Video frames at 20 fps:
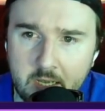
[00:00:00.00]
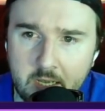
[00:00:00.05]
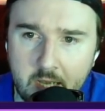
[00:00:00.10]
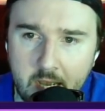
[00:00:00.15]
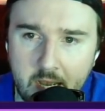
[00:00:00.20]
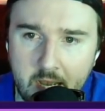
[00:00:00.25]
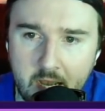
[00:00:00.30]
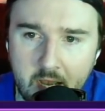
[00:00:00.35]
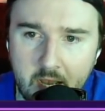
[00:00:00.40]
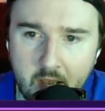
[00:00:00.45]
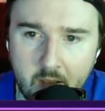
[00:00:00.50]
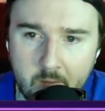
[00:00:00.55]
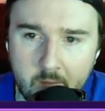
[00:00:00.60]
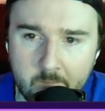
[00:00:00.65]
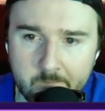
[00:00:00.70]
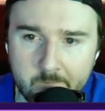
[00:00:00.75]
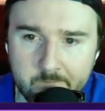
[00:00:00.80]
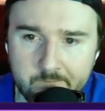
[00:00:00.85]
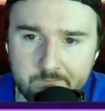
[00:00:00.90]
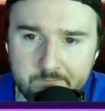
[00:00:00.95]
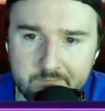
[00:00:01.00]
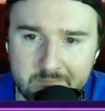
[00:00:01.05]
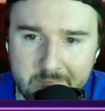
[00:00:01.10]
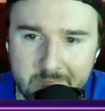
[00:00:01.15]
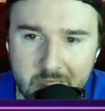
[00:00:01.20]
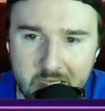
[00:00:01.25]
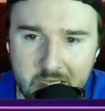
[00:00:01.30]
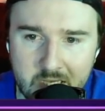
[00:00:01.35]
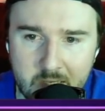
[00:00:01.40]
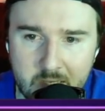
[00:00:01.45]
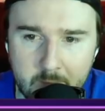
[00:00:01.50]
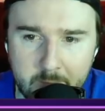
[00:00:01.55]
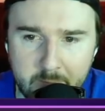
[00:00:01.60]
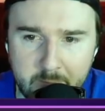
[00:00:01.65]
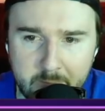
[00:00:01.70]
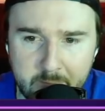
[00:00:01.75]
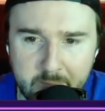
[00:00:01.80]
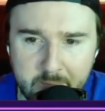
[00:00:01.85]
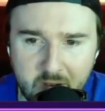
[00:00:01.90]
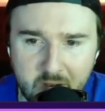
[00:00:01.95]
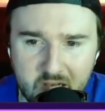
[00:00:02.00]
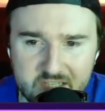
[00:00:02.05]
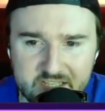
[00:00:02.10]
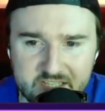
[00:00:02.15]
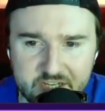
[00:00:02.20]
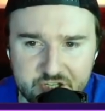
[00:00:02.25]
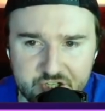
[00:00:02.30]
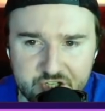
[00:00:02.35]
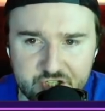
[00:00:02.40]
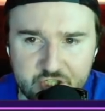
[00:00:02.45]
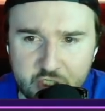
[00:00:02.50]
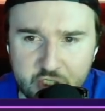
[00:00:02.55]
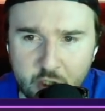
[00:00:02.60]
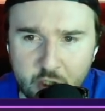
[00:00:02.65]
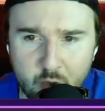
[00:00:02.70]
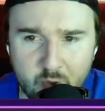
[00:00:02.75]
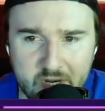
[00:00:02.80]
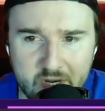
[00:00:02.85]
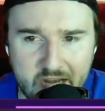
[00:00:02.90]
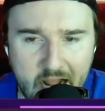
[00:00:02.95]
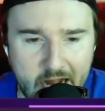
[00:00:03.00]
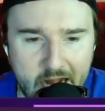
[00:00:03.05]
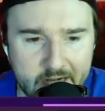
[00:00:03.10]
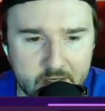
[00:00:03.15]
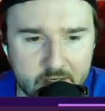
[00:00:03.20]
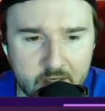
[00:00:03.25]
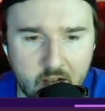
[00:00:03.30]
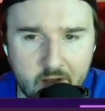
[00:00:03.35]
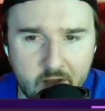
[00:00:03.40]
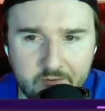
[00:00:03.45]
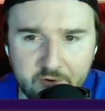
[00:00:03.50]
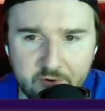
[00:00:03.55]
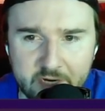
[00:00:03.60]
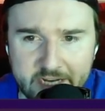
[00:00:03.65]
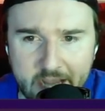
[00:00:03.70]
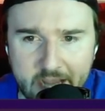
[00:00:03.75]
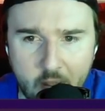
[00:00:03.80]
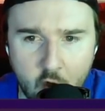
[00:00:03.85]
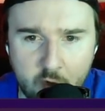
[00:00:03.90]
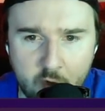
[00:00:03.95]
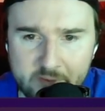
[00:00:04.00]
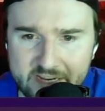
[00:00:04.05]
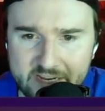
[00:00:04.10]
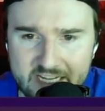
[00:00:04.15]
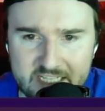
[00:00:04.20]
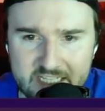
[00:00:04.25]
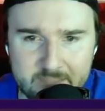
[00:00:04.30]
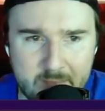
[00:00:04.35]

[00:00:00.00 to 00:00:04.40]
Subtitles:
Boston just 2-9 covering at home against